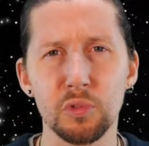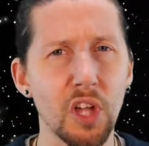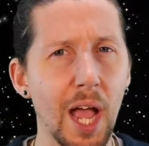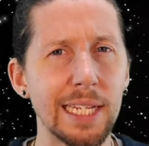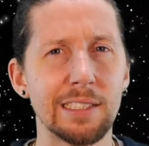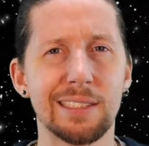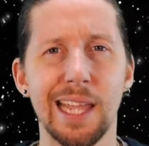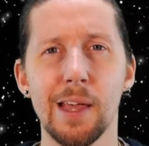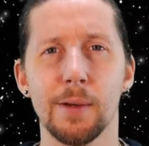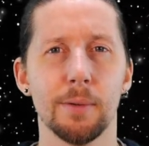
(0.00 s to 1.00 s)
tiny
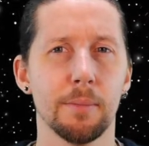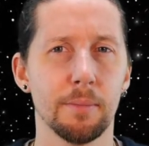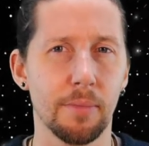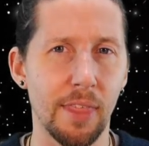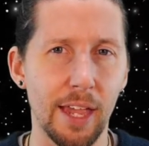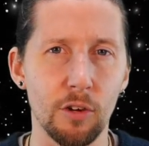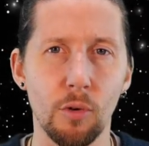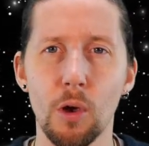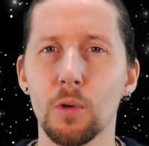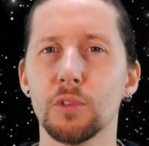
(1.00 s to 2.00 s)
cell that
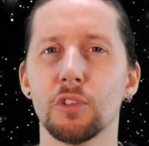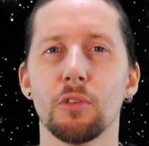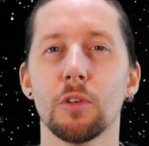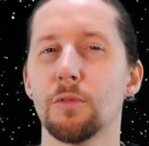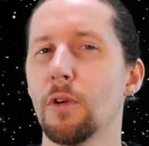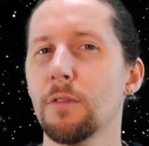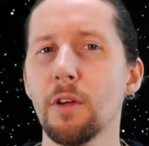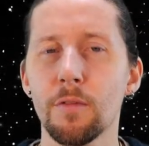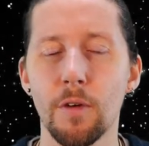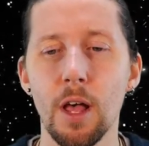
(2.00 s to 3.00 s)
grows and grows very,
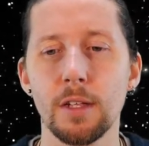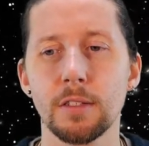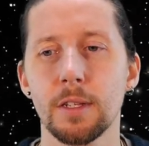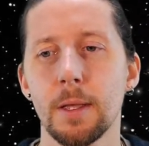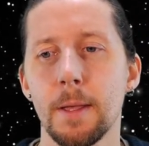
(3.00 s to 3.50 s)
very fast.